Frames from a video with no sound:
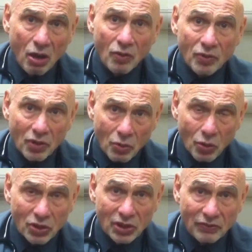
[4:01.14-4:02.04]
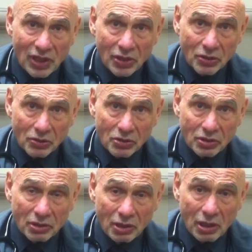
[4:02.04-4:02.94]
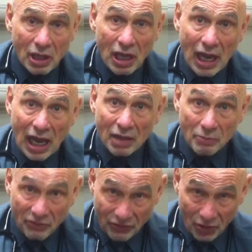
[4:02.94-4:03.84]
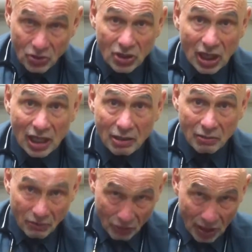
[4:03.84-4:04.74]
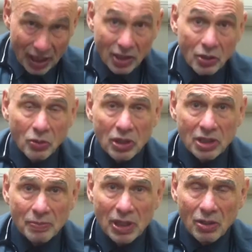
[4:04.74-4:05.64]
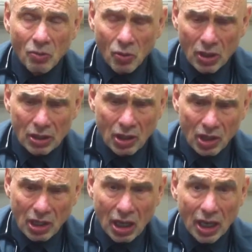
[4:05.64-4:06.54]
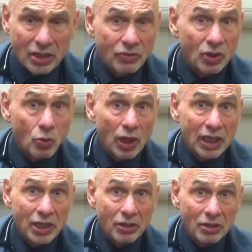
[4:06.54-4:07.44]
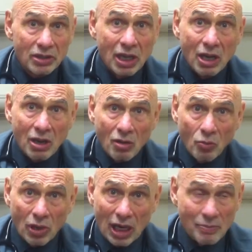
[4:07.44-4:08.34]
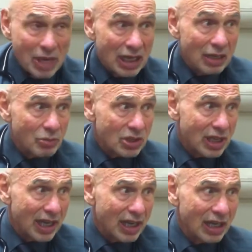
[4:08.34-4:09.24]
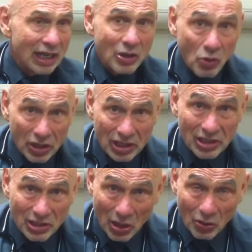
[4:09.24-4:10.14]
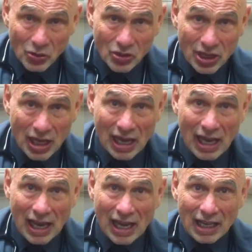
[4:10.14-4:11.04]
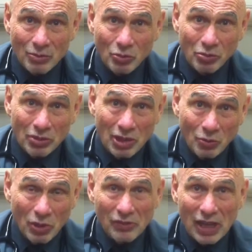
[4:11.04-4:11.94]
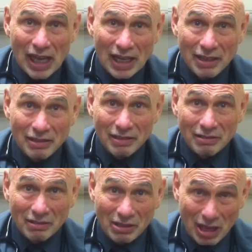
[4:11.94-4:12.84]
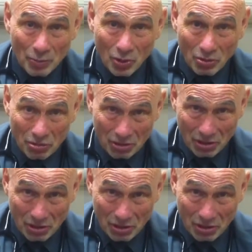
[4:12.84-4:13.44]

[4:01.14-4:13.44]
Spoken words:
over the course of years. And folks like Frank, who has been on narcotics for 20 years, when I met him was taking an inordinate dose, and we've had a couple